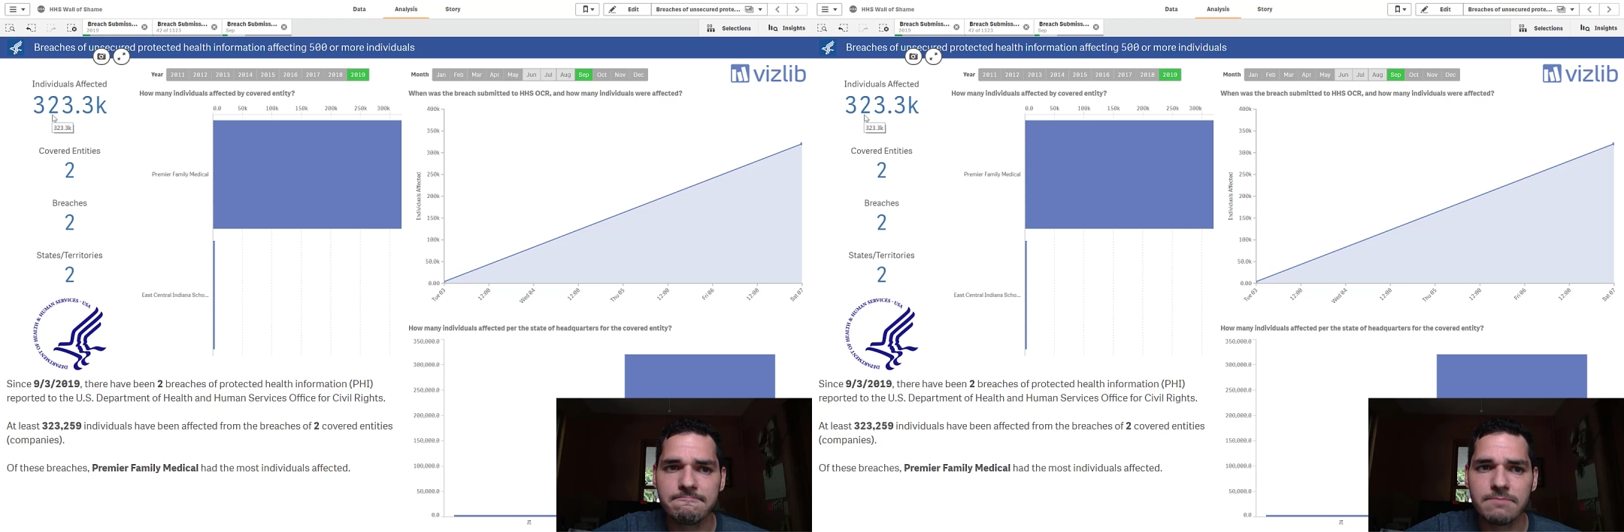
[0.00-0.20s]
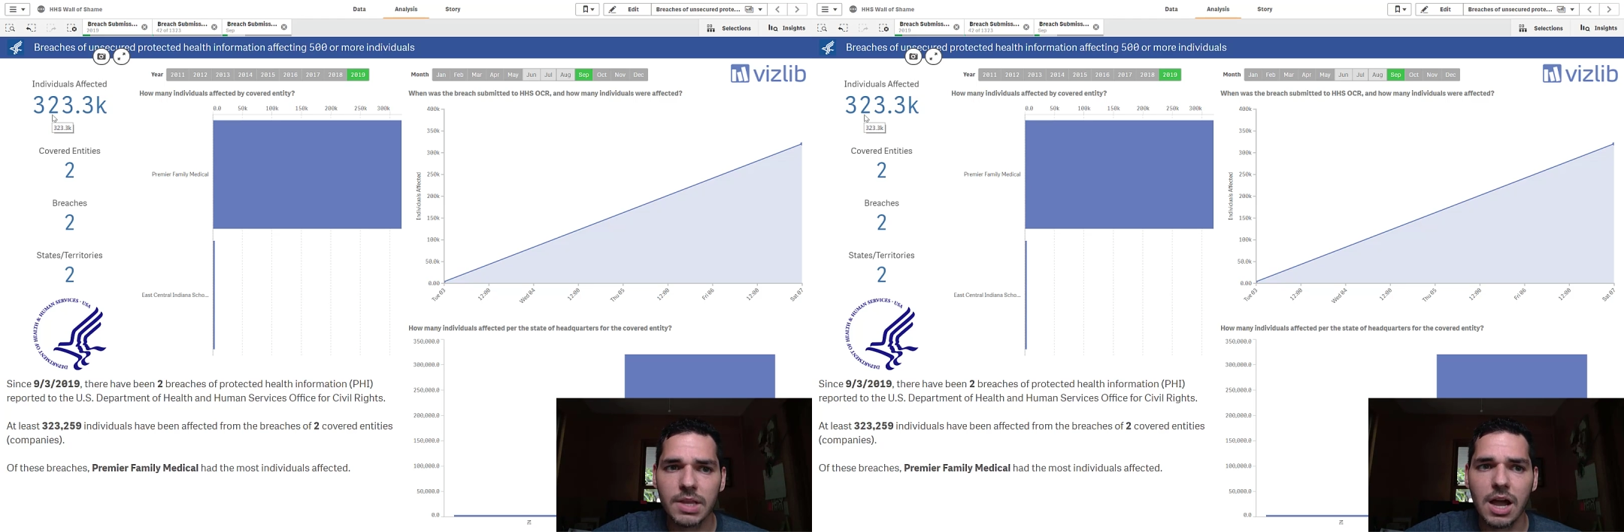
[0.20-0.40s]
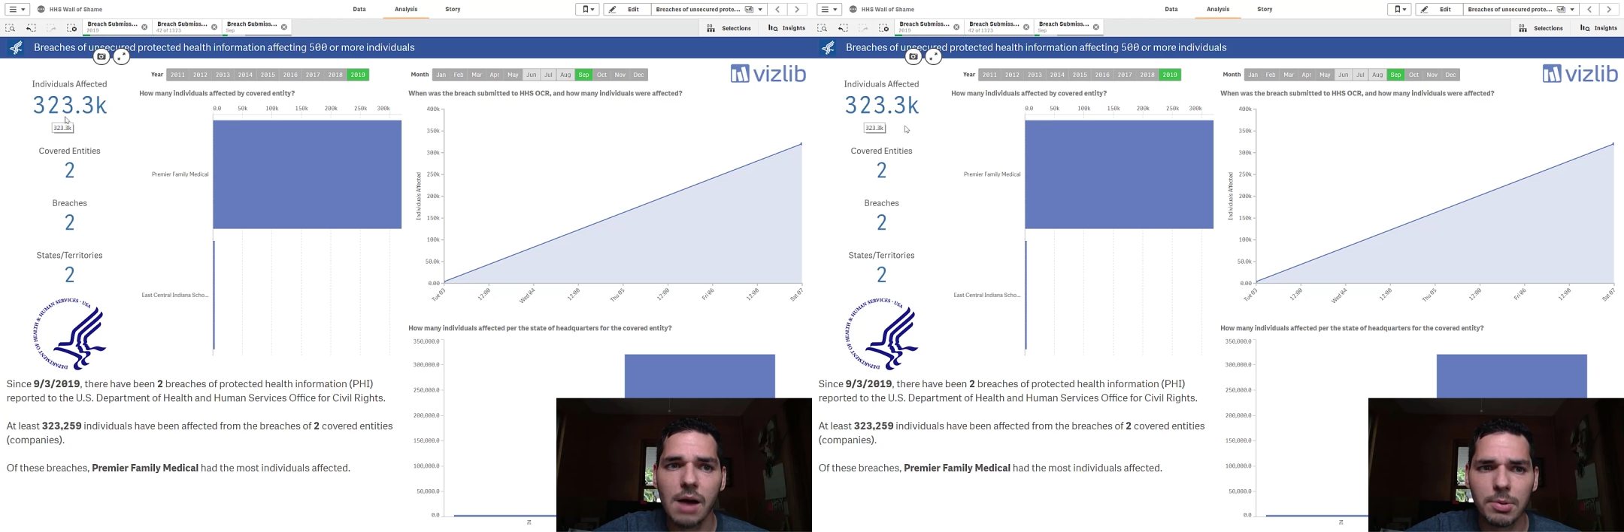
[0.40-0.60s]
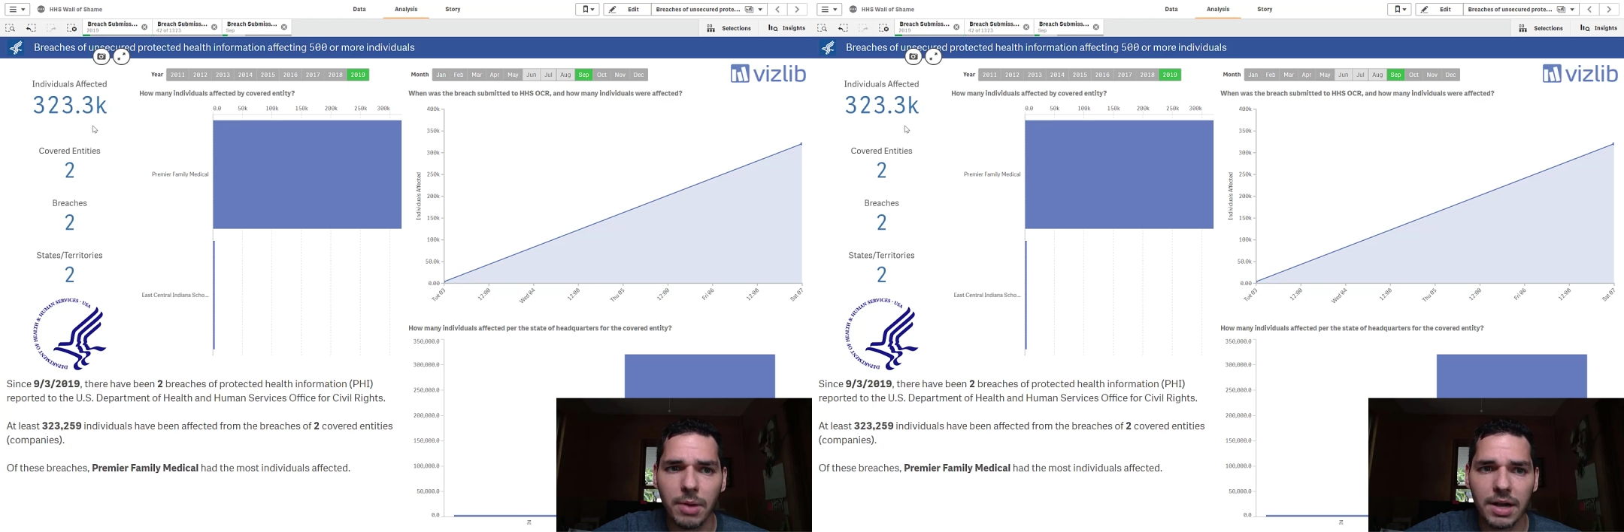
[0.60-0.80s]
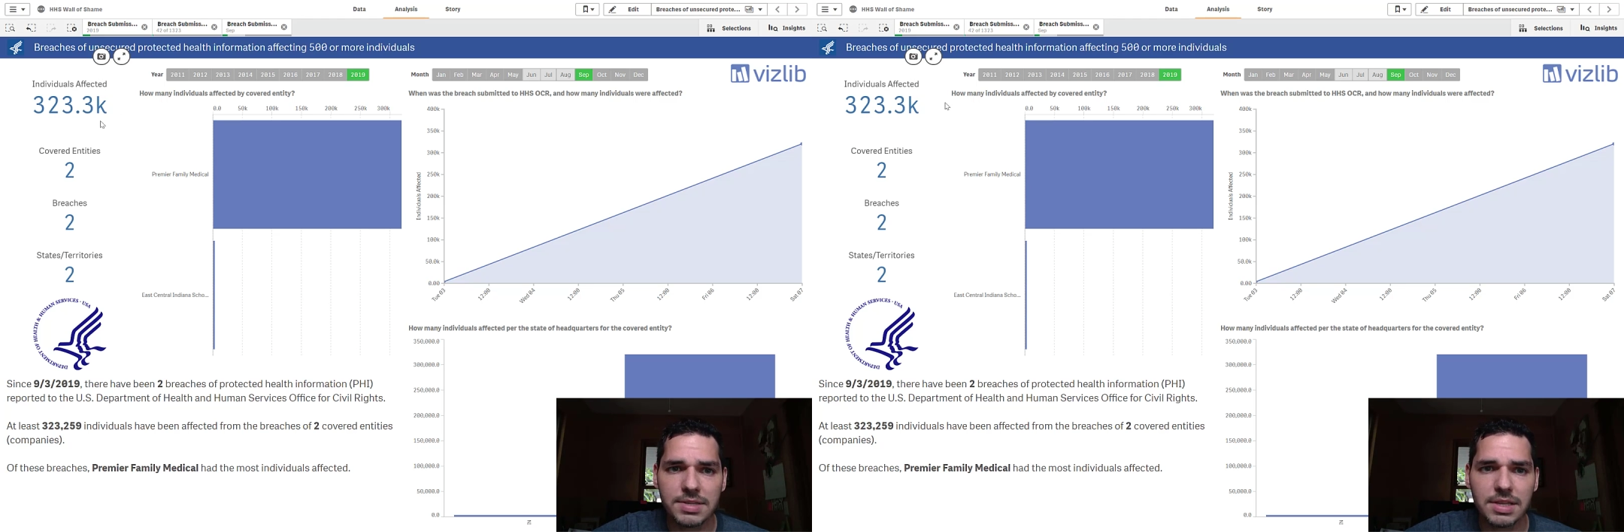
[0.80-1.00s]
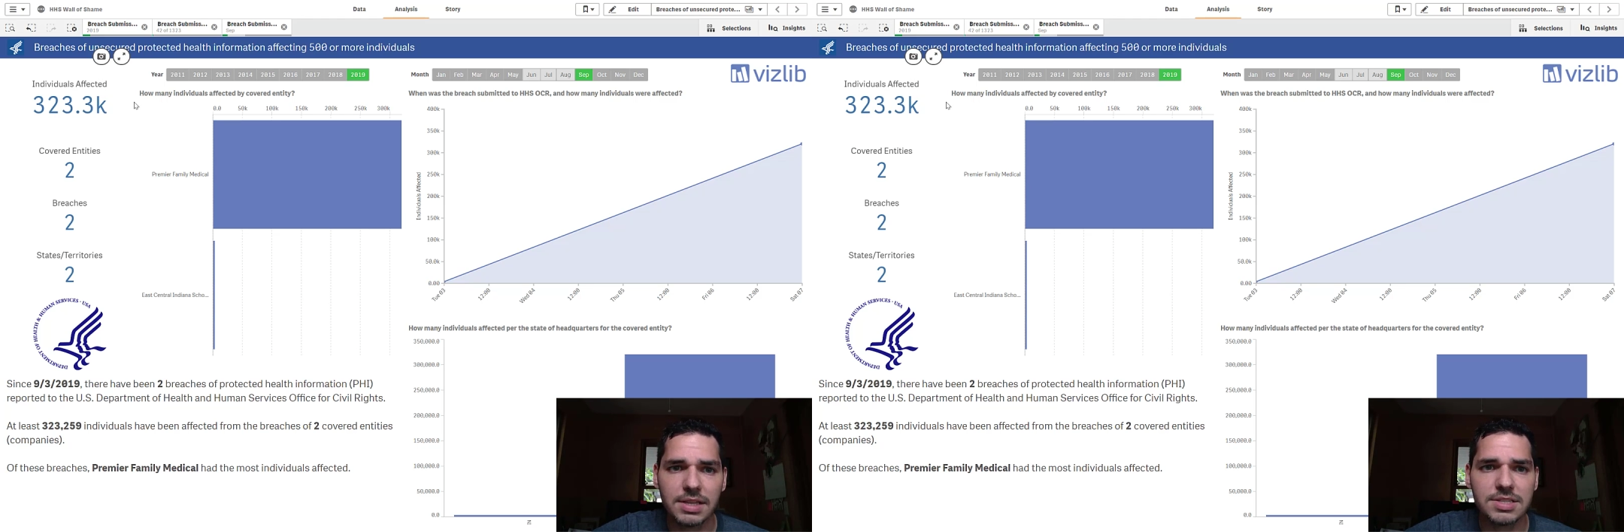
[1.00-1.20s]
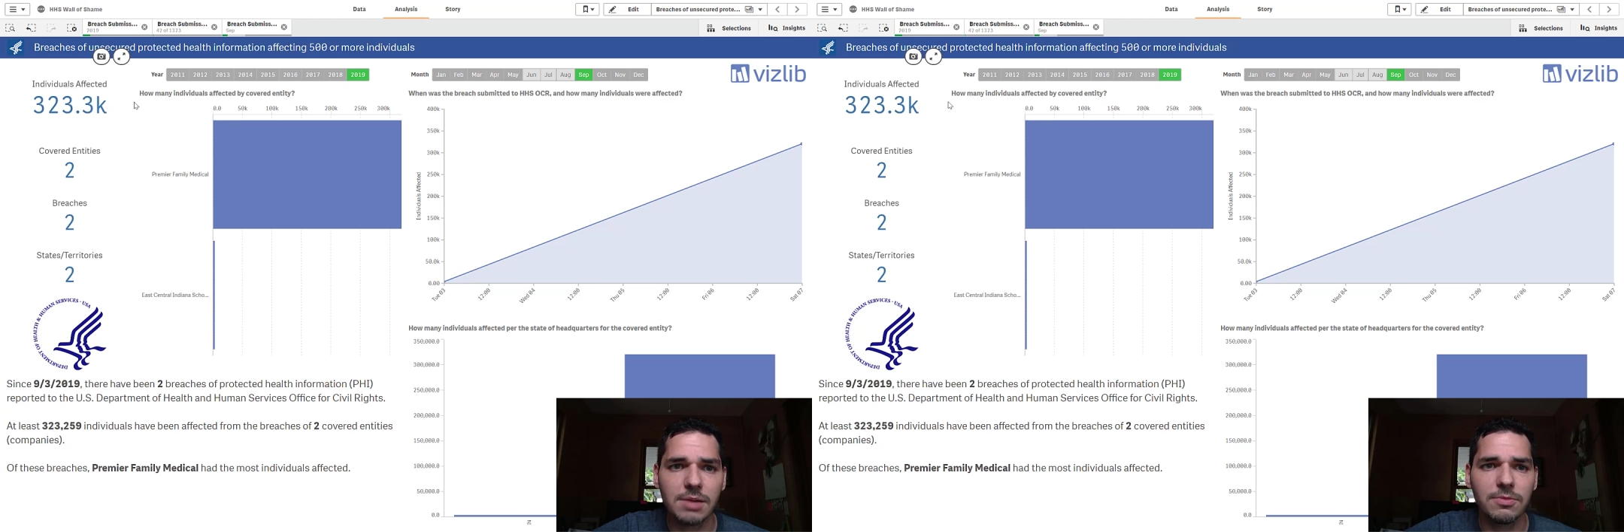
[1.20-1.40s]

compromised in some